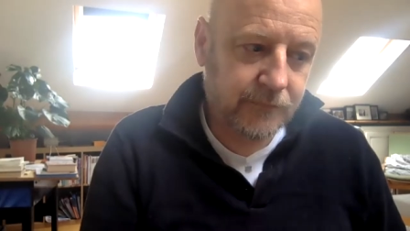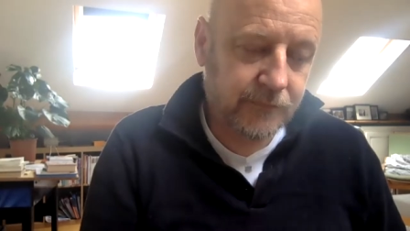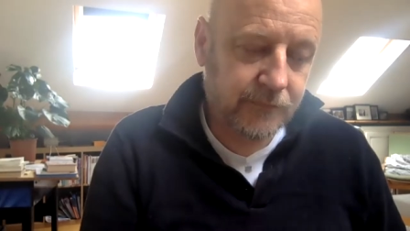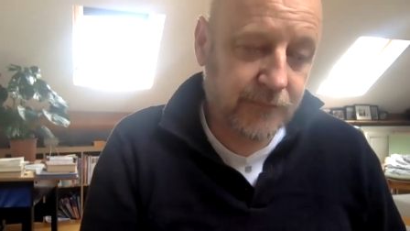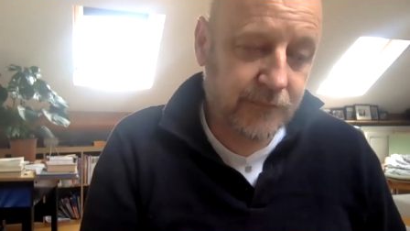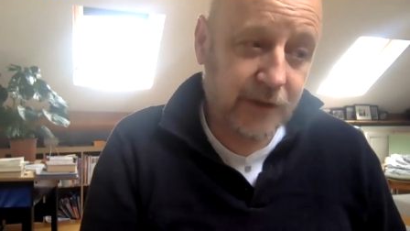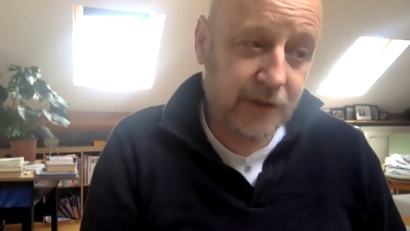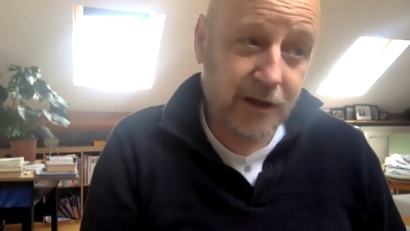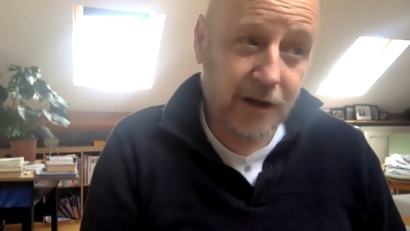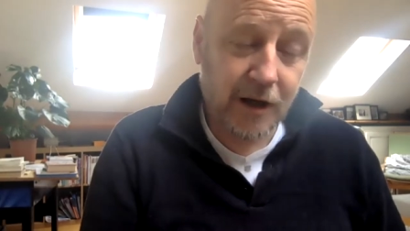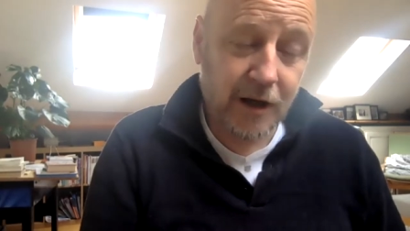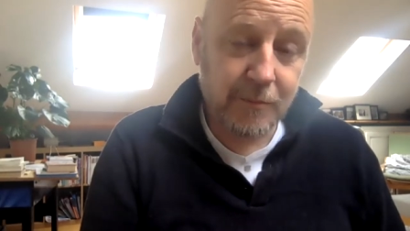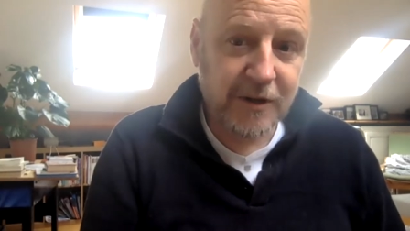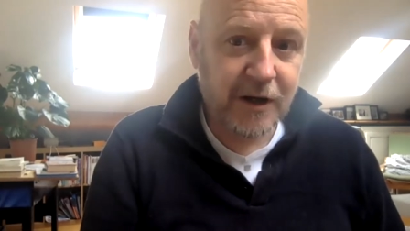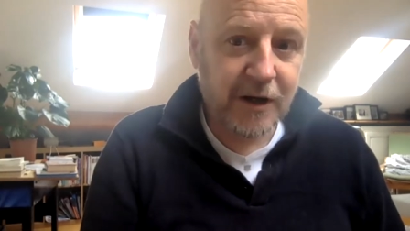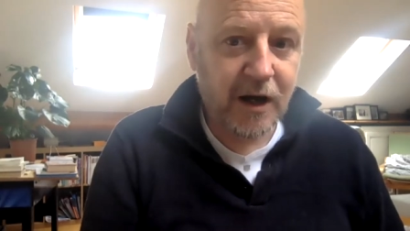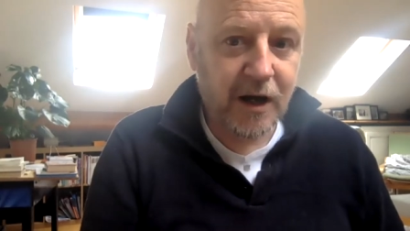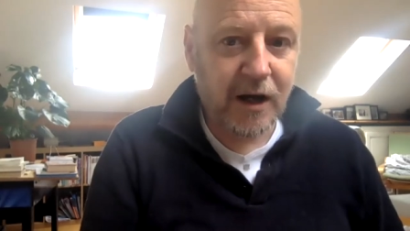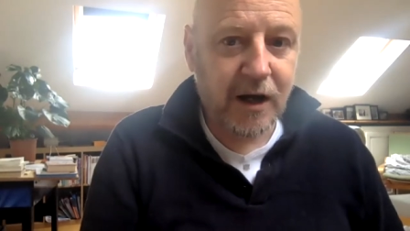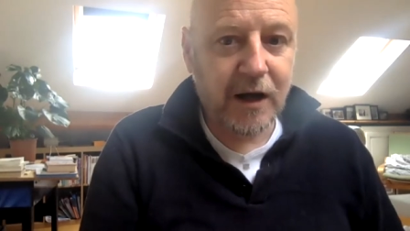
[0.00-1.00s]
Yeah, I
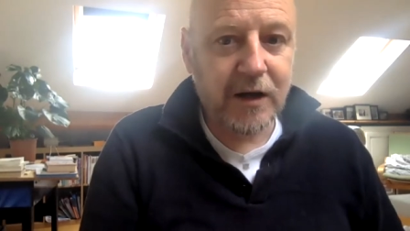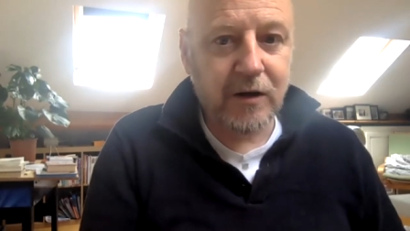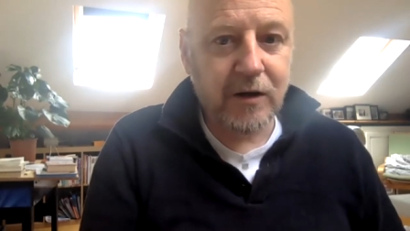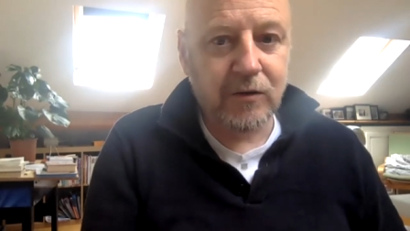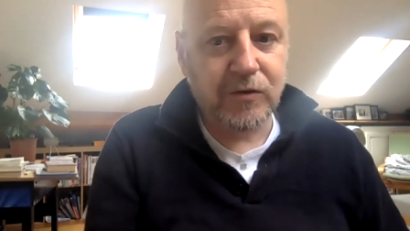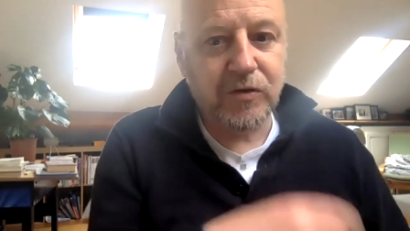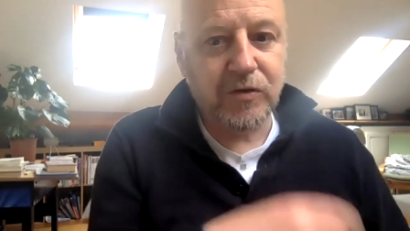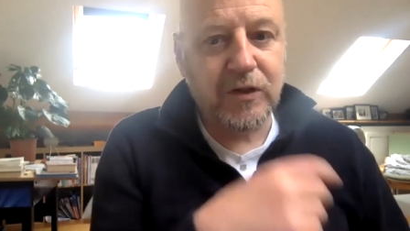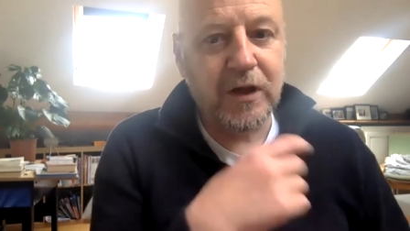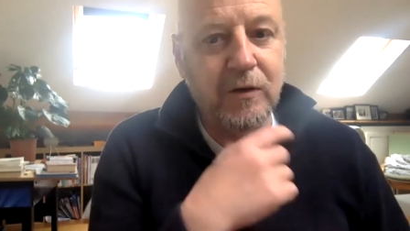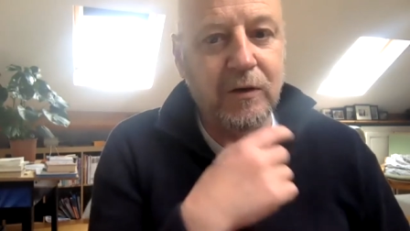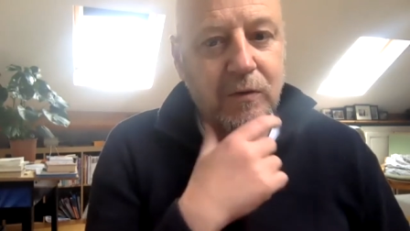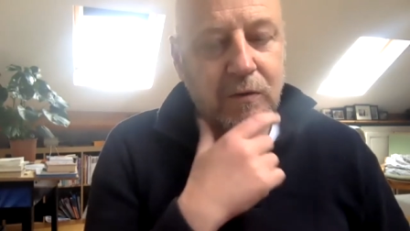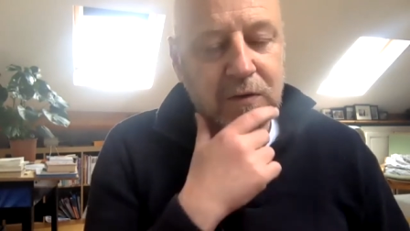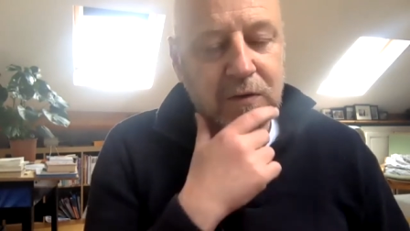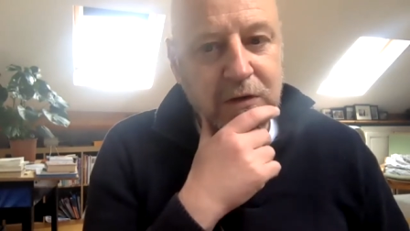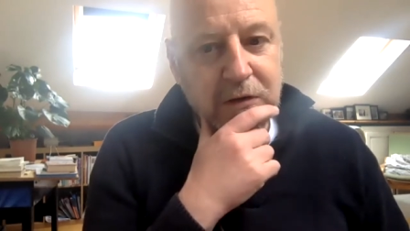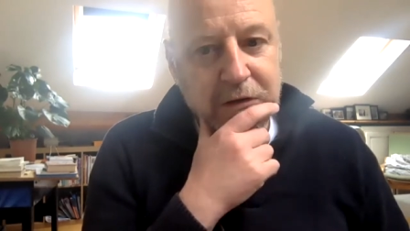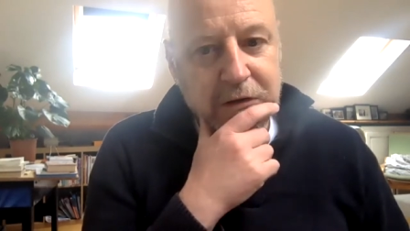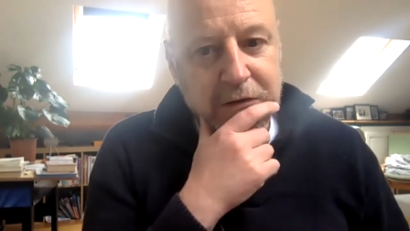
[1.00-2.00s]
mean, I, I don't think,
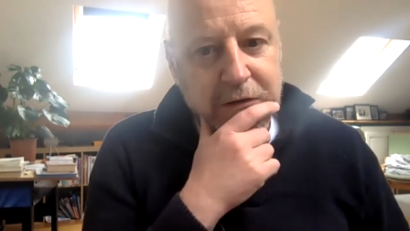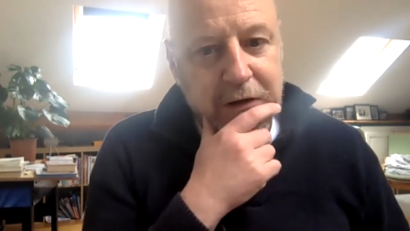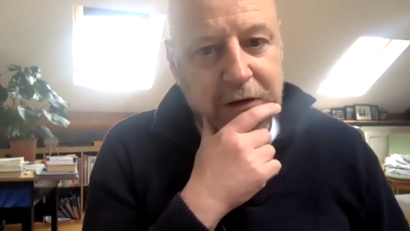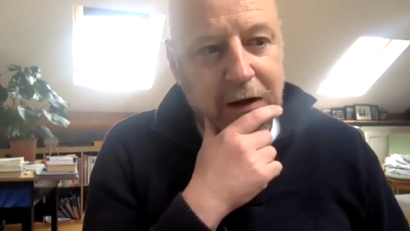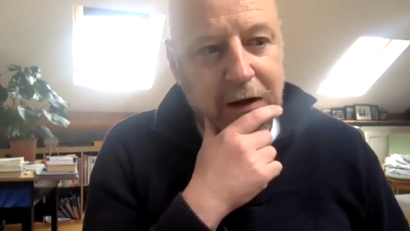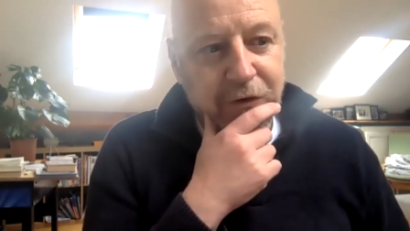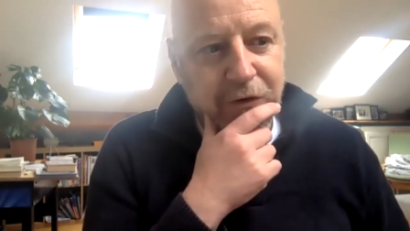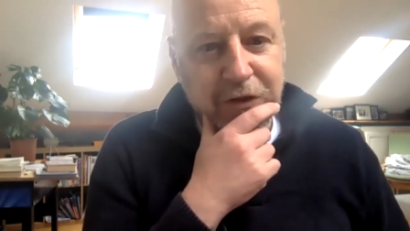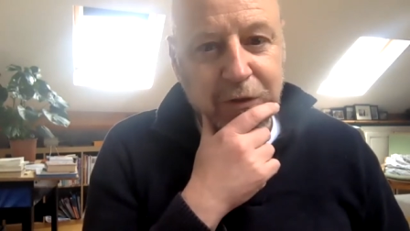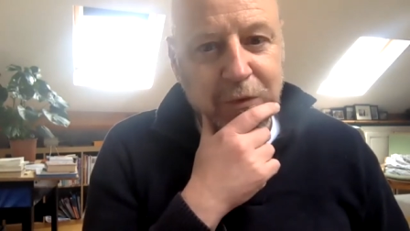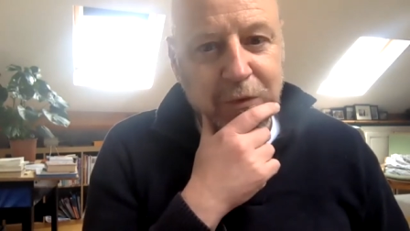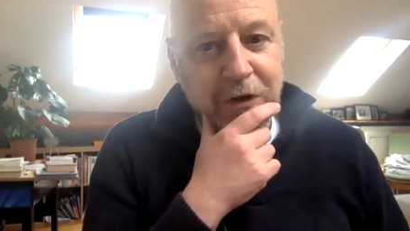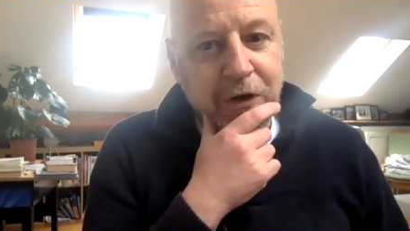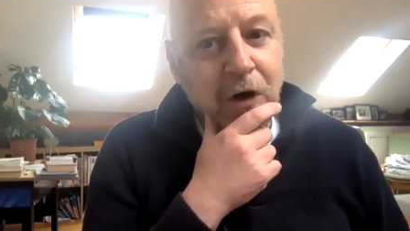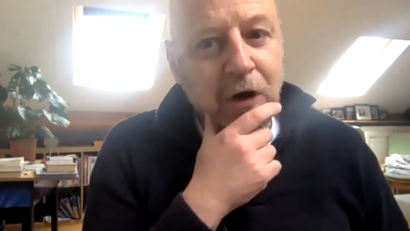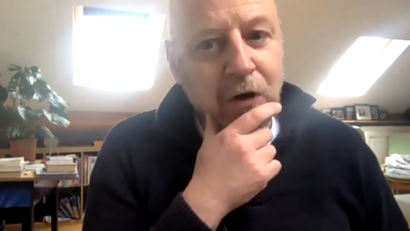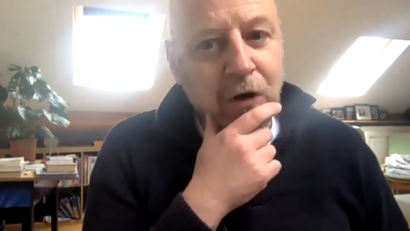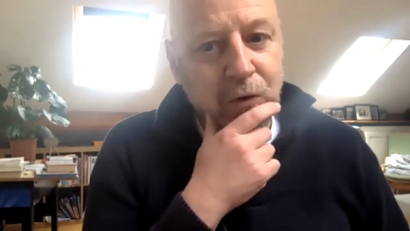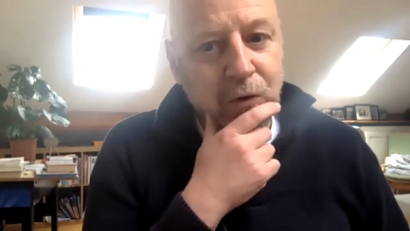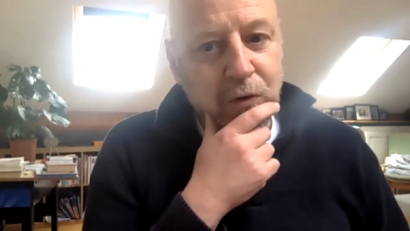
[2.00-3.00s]
I don't think we
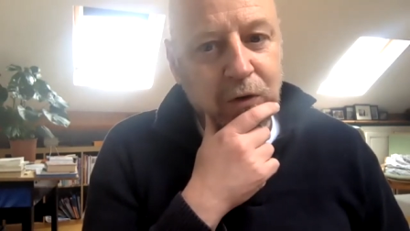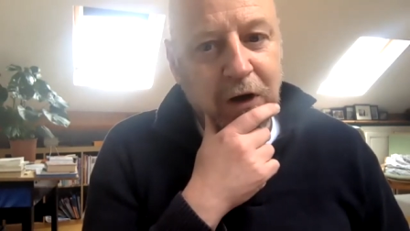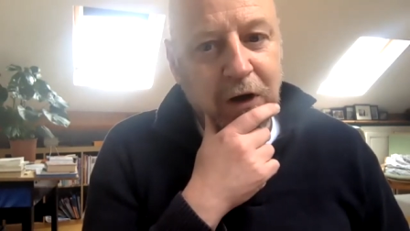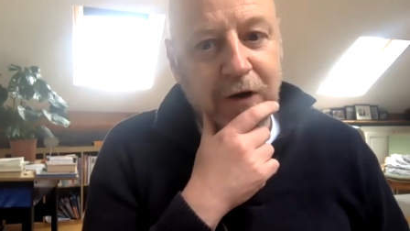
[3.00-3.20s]
know.